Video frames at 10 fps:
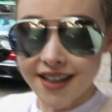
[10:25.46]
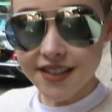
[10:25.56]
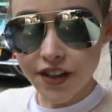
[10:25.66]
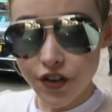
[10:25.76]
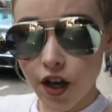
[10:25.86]

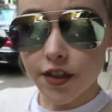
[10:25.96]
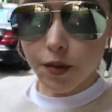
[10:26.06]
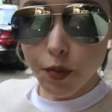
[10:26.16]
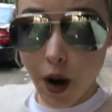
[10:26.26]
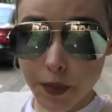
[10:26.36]
because I forgot
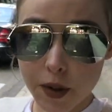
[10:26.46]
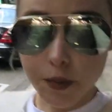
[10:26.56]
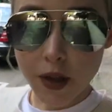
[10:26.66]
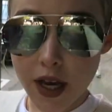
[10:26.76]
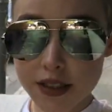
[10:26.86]
the proper
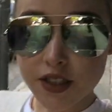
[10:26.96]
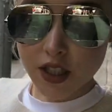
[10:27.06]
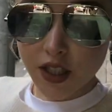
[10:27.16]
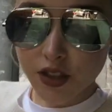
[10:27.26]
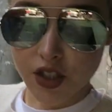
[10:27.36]
plug
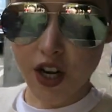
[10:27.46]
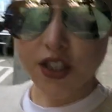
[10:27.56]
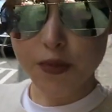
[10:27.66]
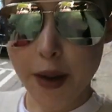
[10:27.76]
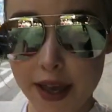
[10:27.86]
to
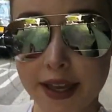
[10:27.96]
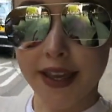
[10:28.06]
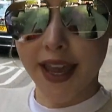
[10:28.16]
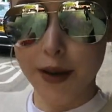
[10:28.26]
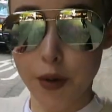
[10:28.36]
charge my
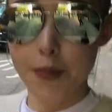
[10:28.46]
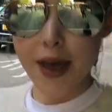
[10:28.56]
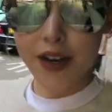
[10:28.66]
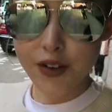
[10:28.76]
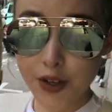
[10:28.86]
camera
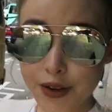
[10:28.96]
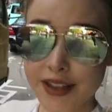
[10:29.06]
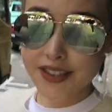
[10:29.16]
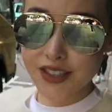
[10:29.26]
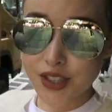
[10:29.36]
battery
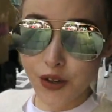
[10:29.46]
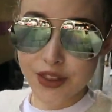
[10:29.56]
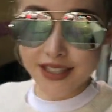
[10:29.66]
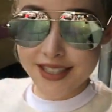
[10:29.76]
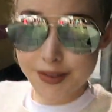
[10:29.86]
with. So
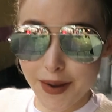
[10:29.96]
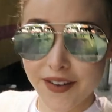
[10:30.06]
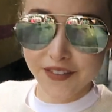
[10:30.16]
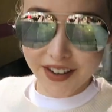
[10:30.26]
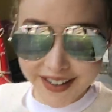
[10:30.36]
this is
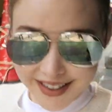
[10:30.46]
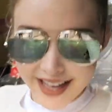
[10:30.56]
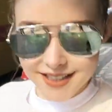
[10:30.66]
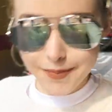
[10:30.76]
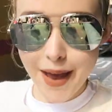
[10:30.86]
my very
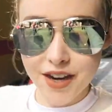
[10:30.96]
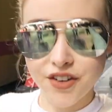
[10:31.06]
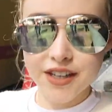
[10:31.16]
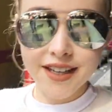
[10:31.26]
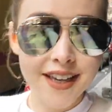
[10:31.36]
last
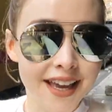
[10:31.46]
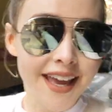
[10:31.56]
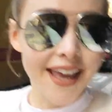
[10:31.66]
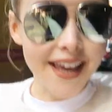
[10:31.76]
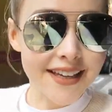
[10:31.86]
battery,
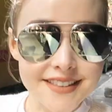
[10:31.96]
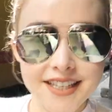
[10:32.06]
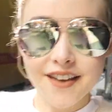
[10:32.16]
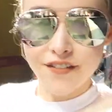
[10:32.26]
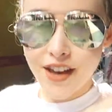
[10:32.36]
and
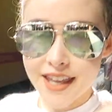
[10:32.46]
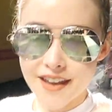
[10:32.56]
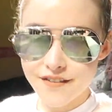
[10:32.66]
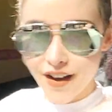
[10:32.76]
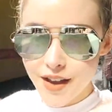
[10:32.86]
if I
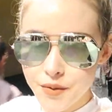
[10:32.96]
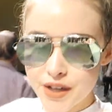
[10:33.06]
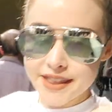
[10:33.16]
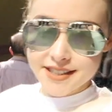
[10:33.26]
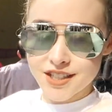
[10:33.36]
can't find
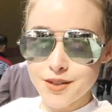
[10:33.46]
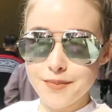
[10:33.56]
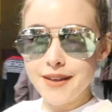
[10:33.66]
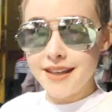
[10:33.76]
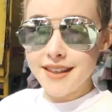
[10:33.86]
one, this
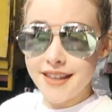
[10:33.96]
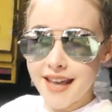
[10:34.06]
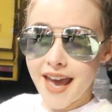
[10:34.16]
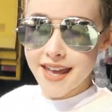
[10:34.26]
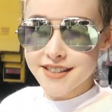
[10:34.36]
could be the
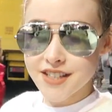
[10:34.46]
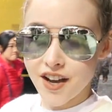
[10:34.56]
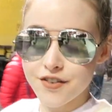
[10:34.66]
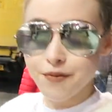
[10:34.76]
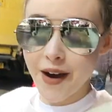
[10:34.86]
end
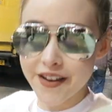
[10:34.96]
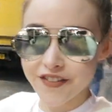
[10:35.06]
of my